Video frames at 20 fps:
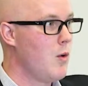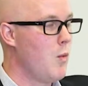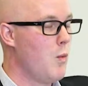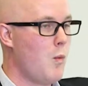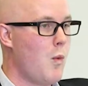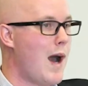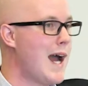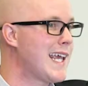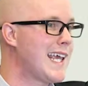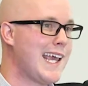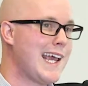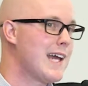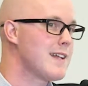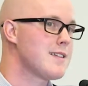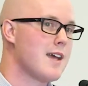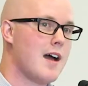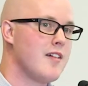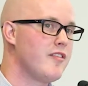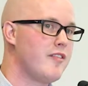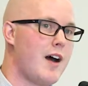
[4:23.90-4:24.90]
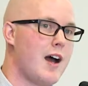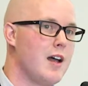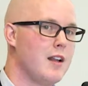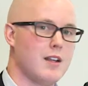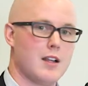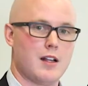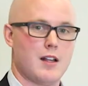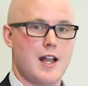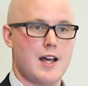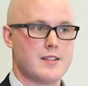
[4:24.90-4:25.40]
Why can't I
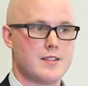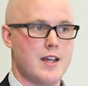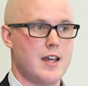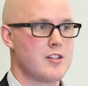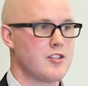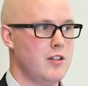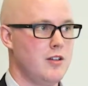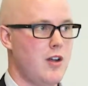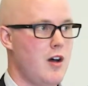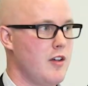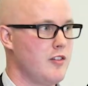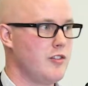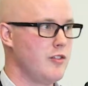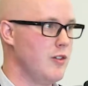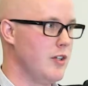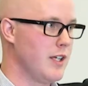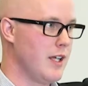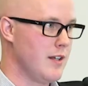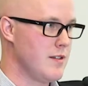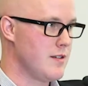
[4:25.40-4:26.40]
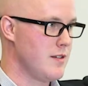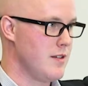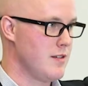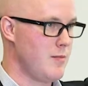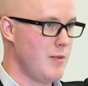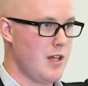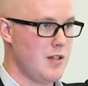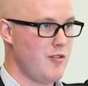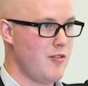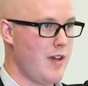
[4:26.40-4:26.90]
file a class action lawsuit against this
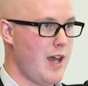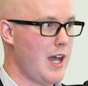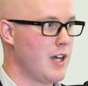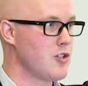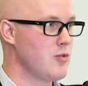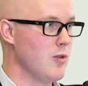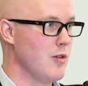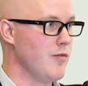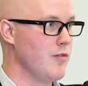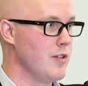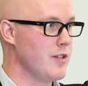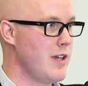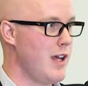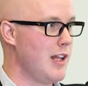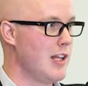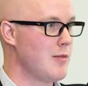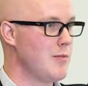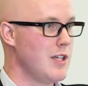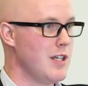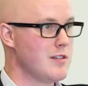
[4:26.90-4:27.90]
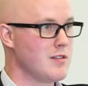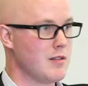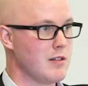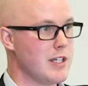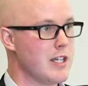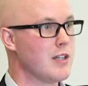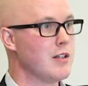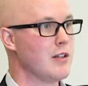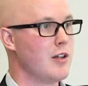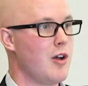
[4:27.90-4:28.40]
manufacturer for telling me it's
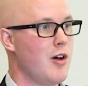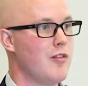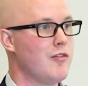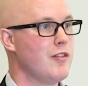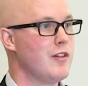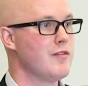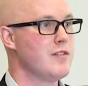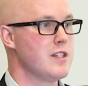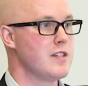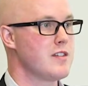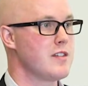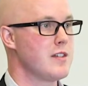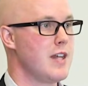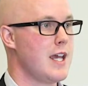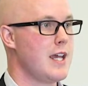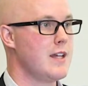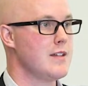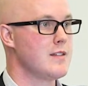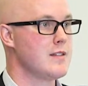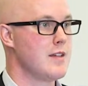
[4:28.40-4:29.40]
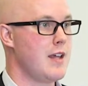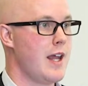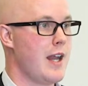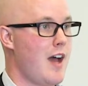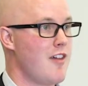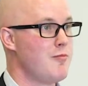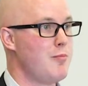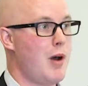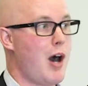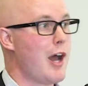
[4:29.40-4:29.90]
legal in all 50 states, and
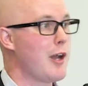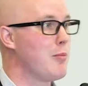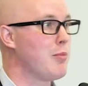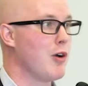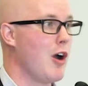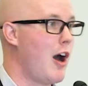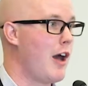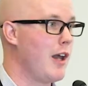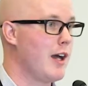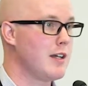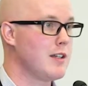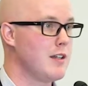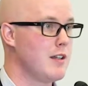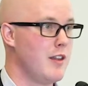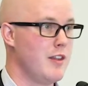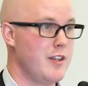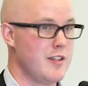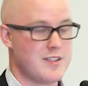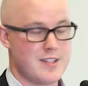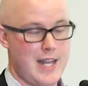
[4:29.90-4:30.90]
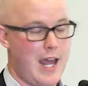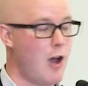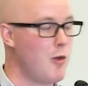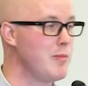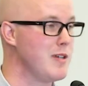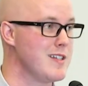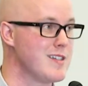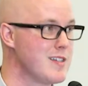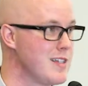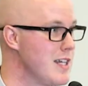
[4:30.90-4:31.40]
I've bought a product that's now
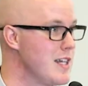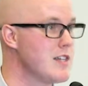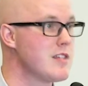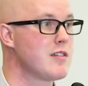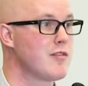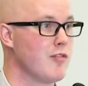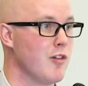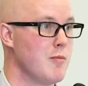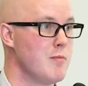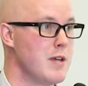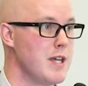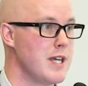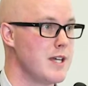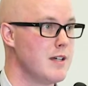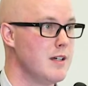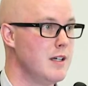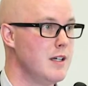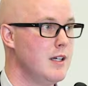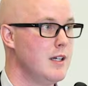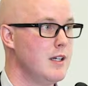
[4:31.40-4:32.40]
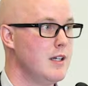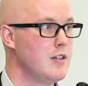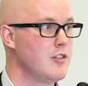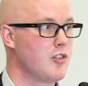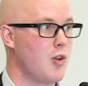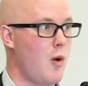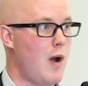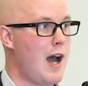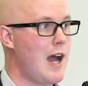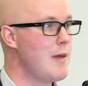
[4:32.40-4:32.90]
been seized from me?
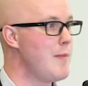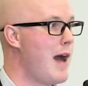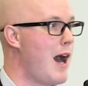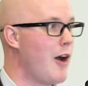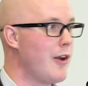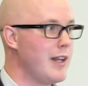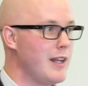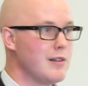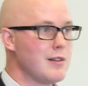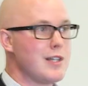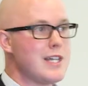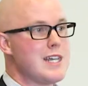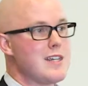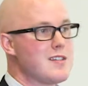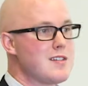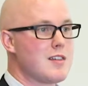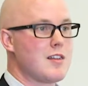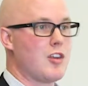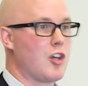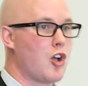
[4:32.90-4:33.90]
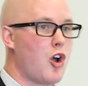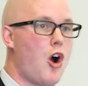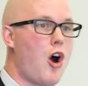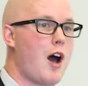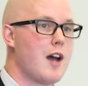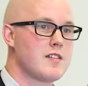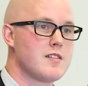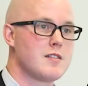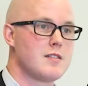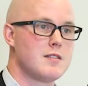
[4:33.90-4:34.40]
So I'm out at least the
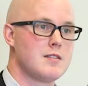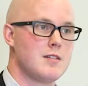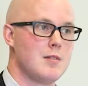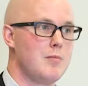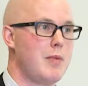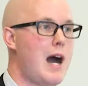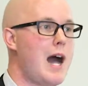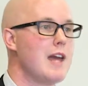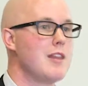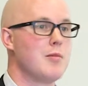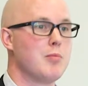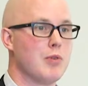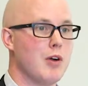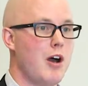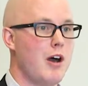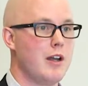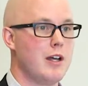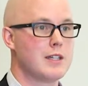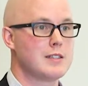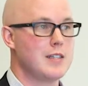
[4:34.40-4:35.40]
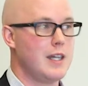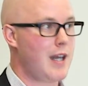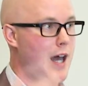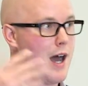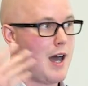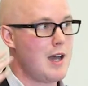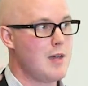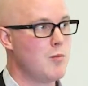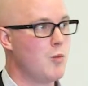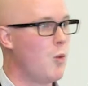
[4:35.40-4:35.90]
cost to buy the product, and
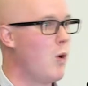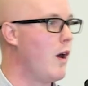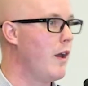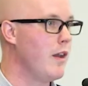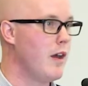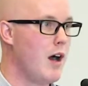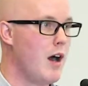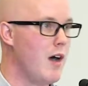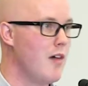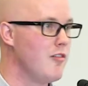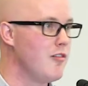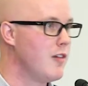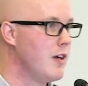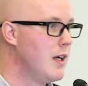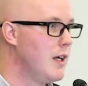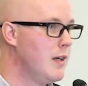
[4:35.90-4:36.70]
I'm one of,